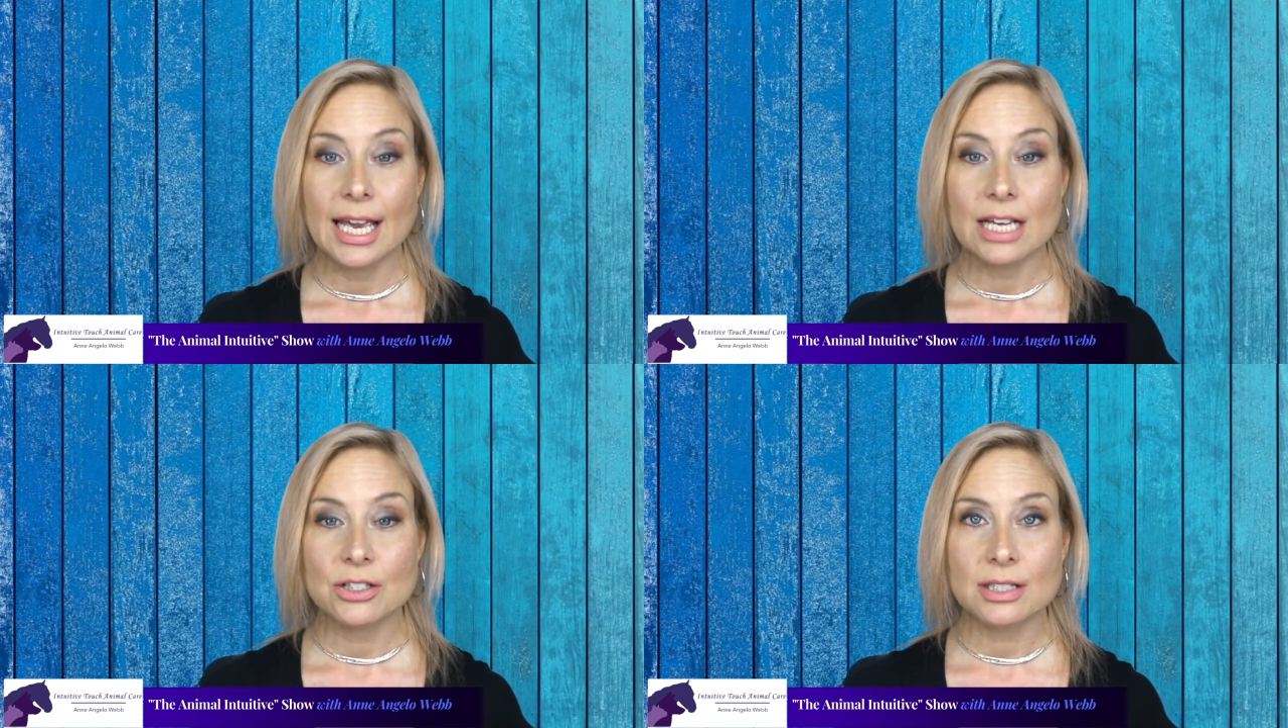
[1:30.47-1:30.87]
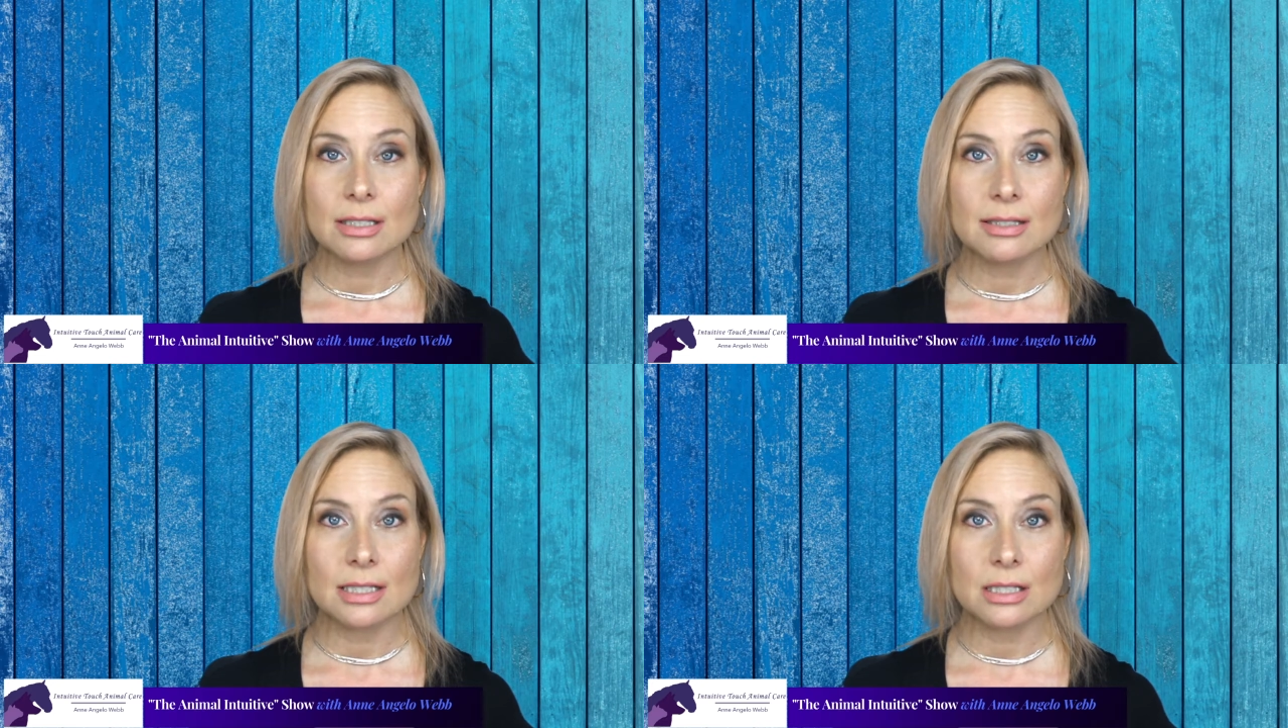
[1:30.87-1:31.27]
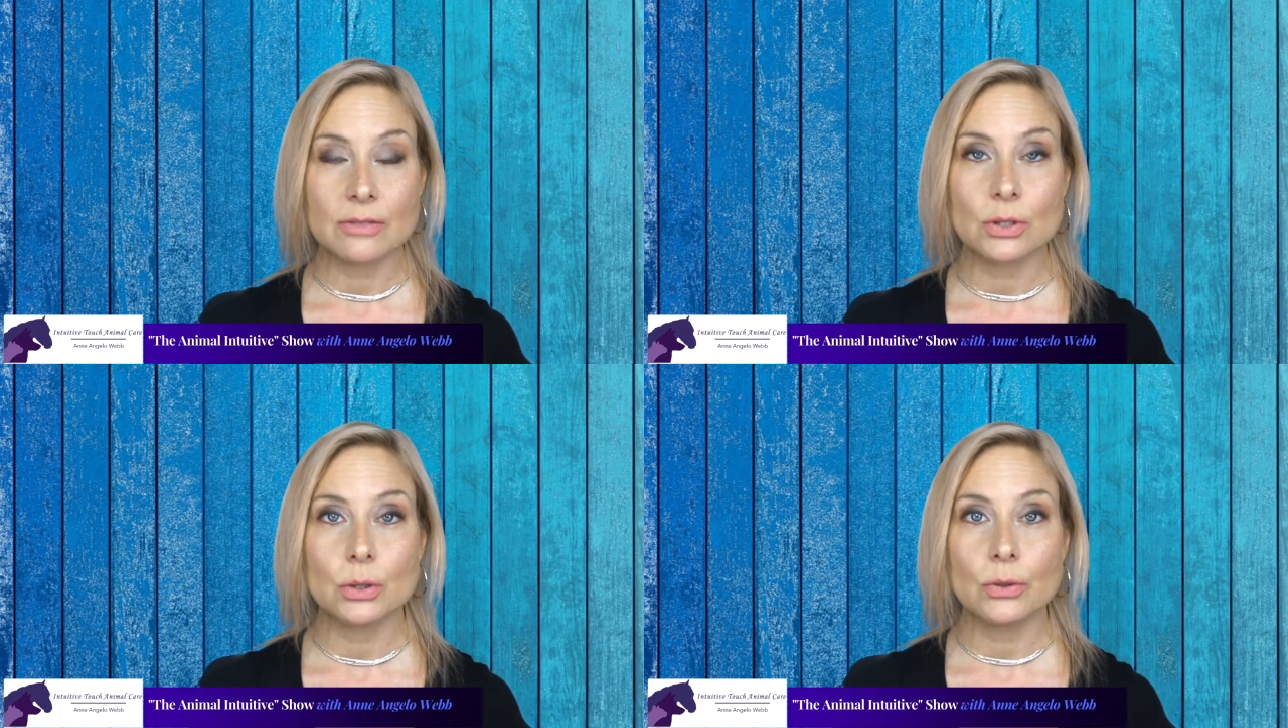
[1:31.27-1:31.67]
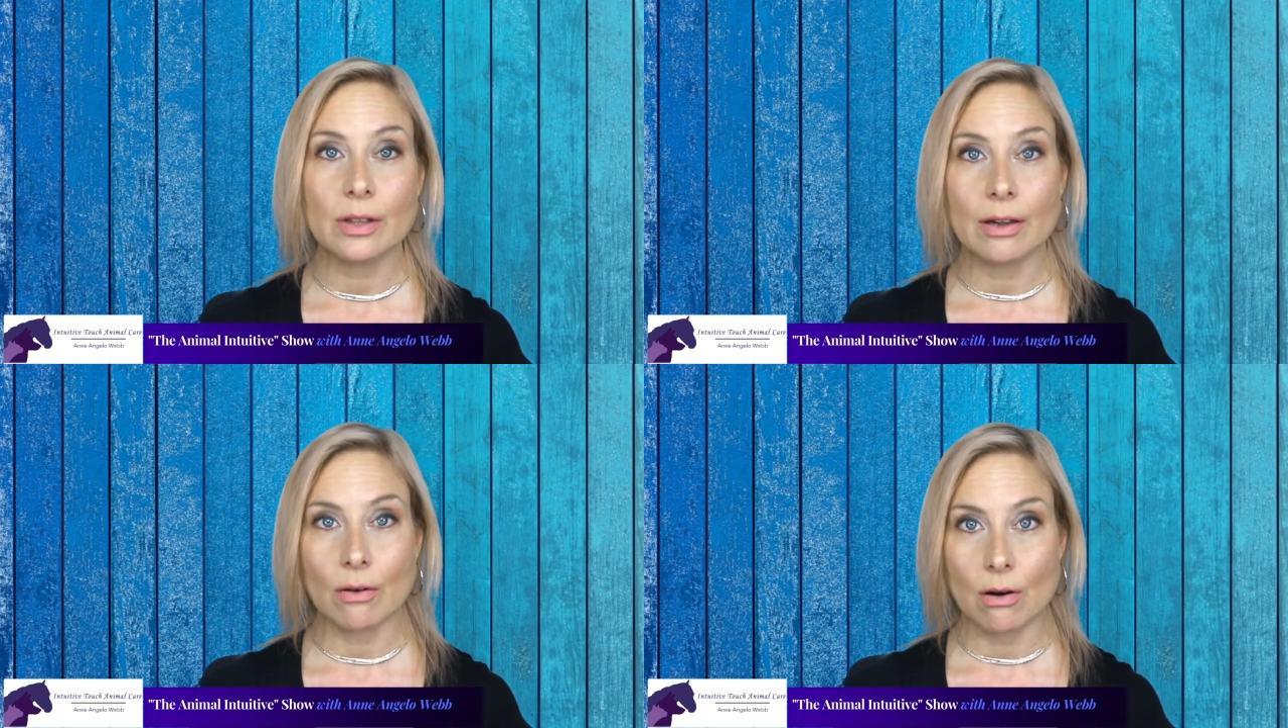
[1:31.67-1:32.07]
and just get a sense of who
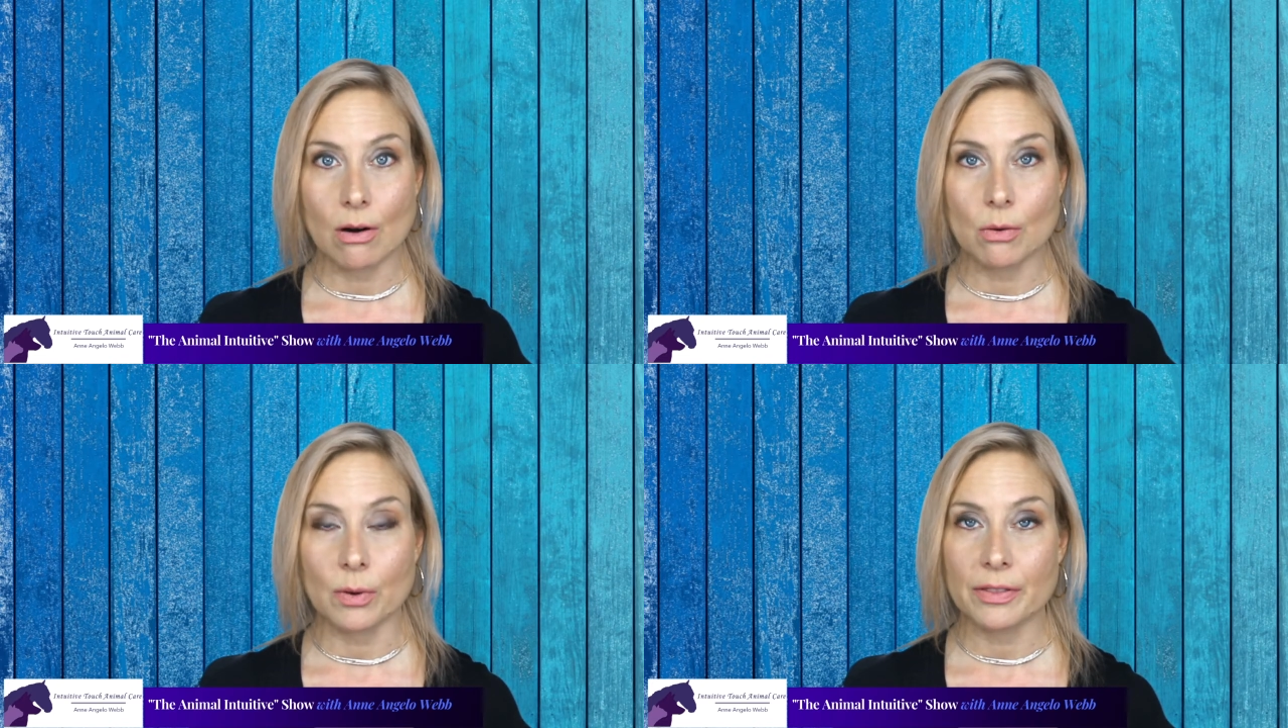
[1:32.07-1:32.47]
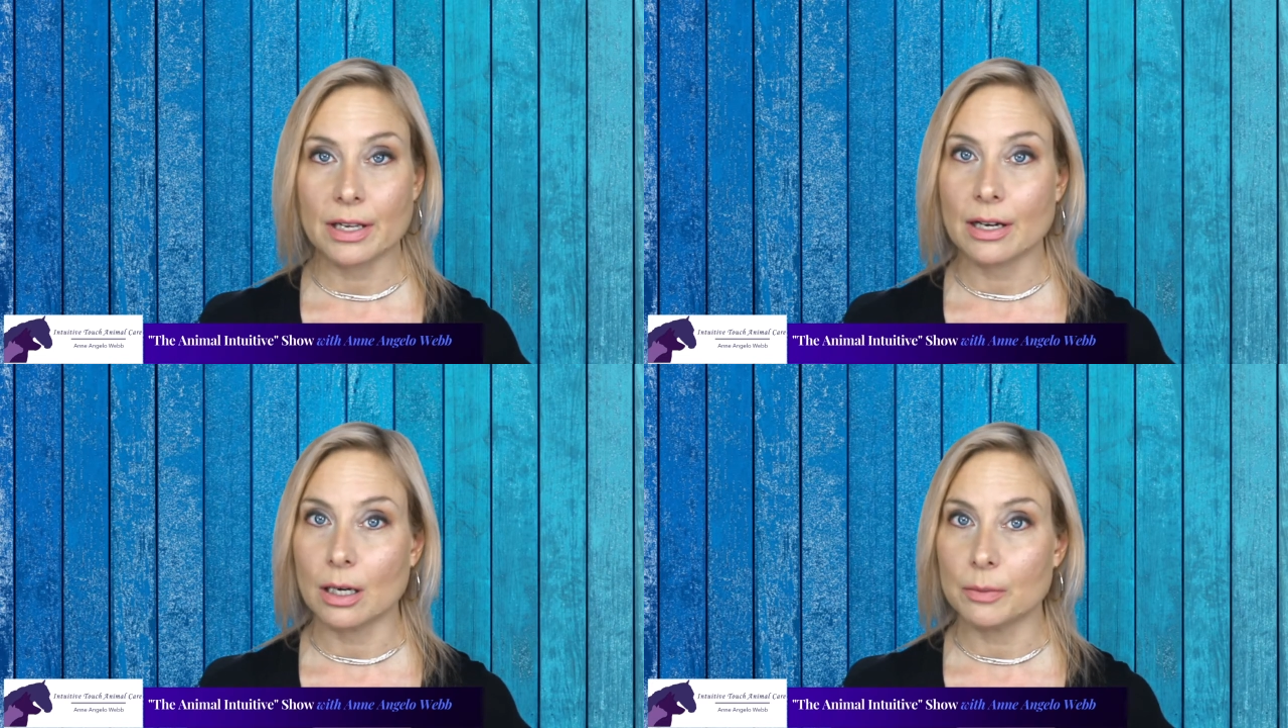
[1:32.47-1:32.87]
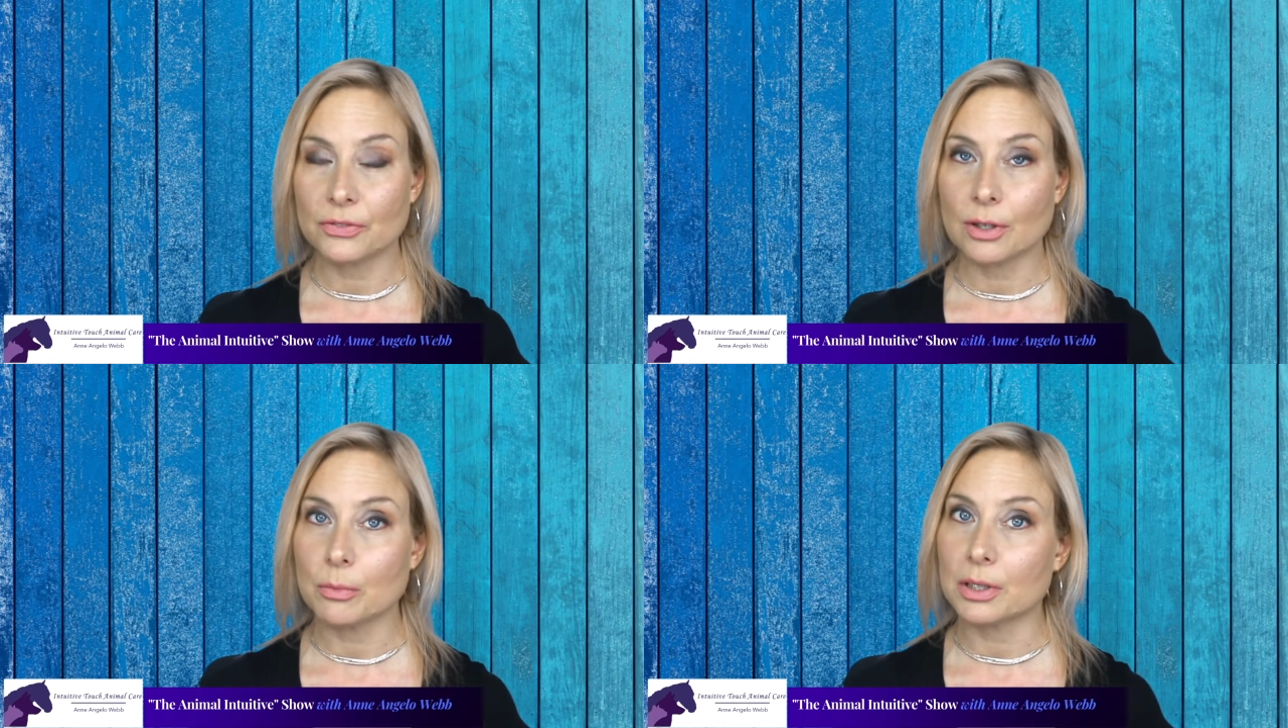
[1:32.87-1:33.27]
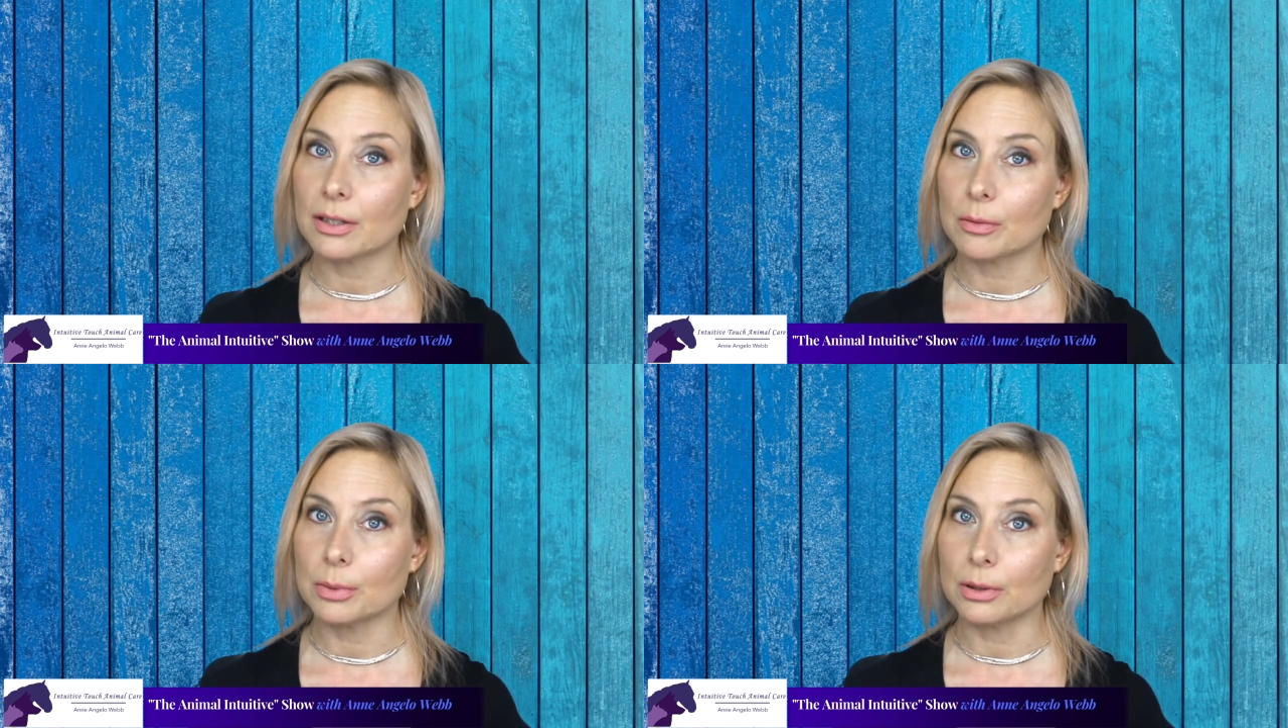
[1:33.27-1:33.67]
they are, where they come from, what
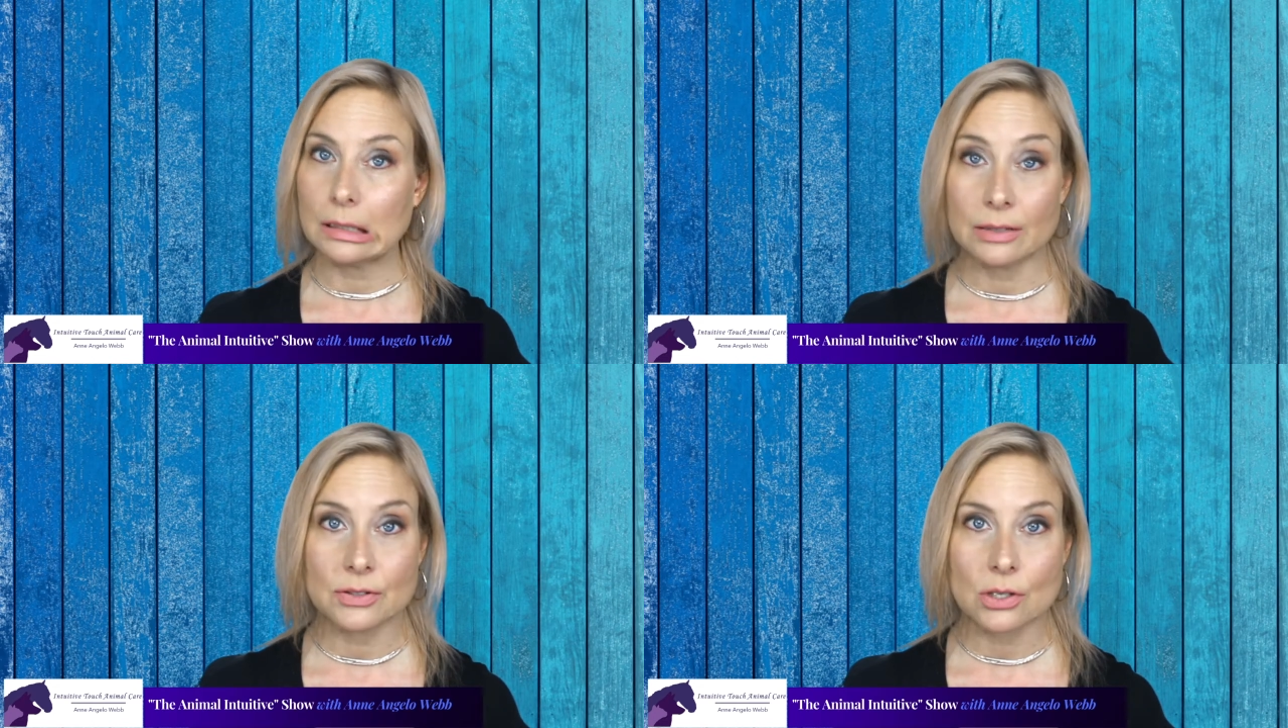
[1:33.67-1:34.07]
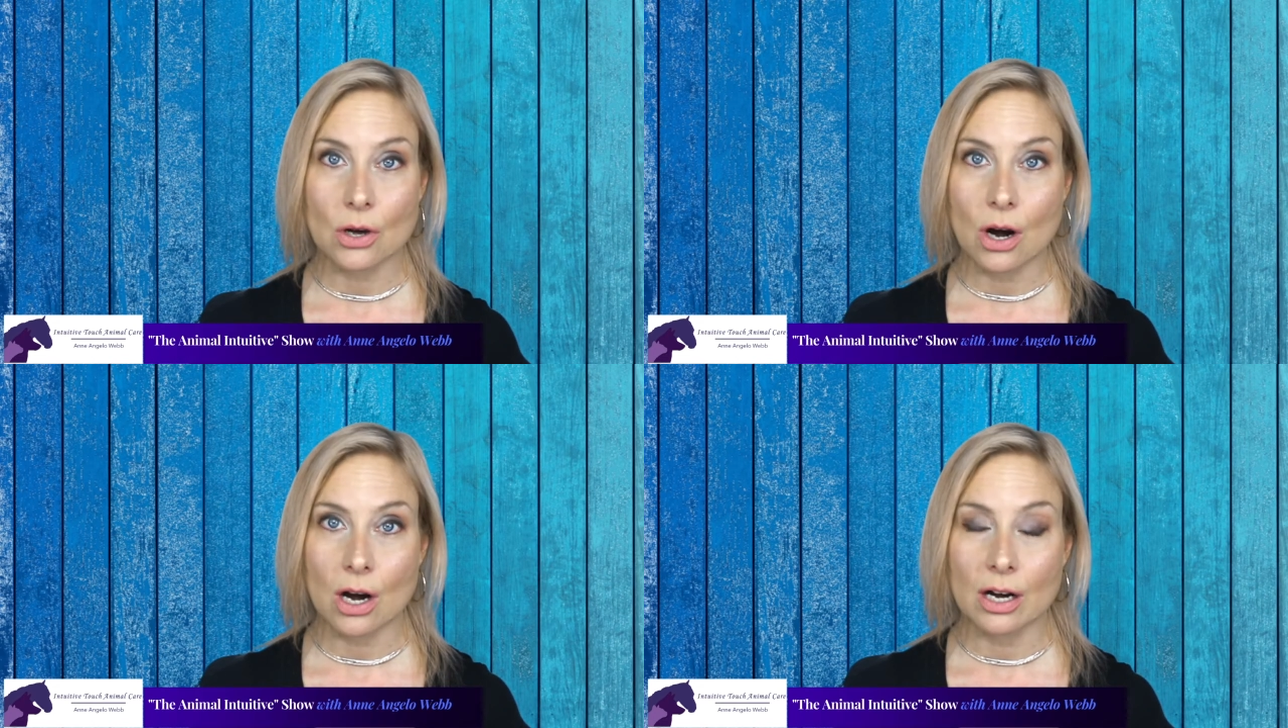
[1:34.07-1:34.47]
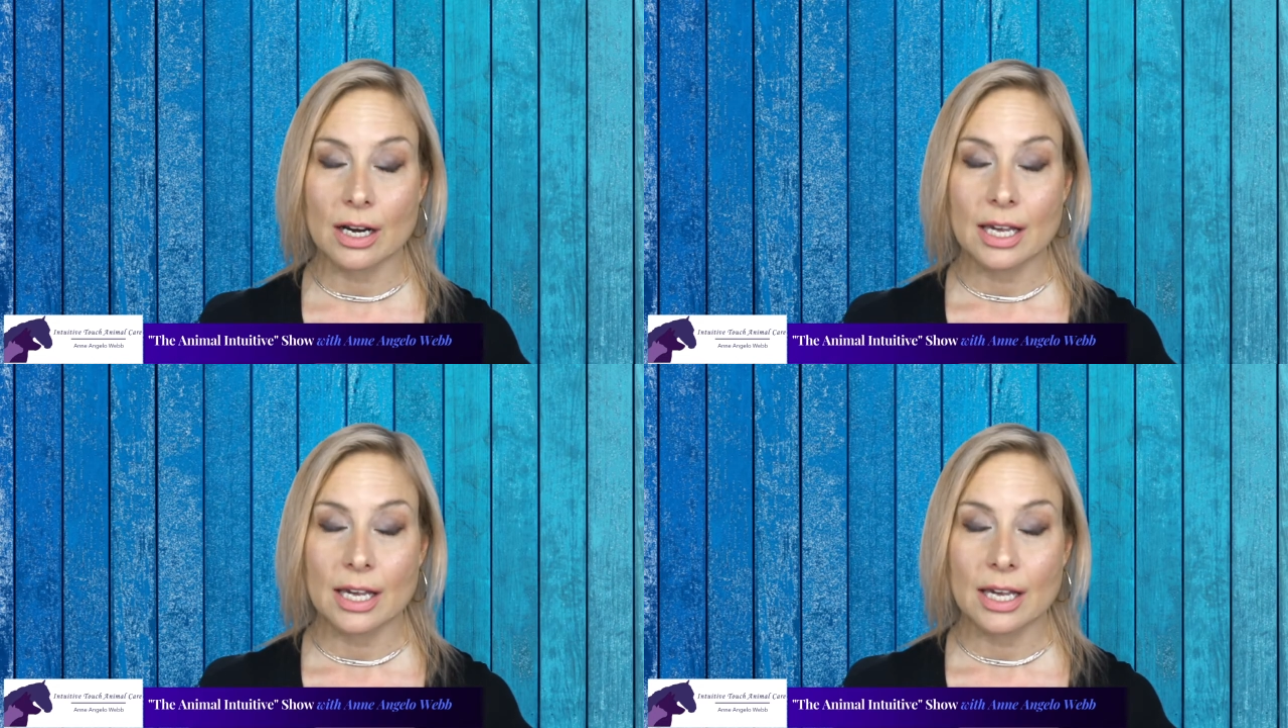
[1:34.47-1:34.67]
their beliefs are.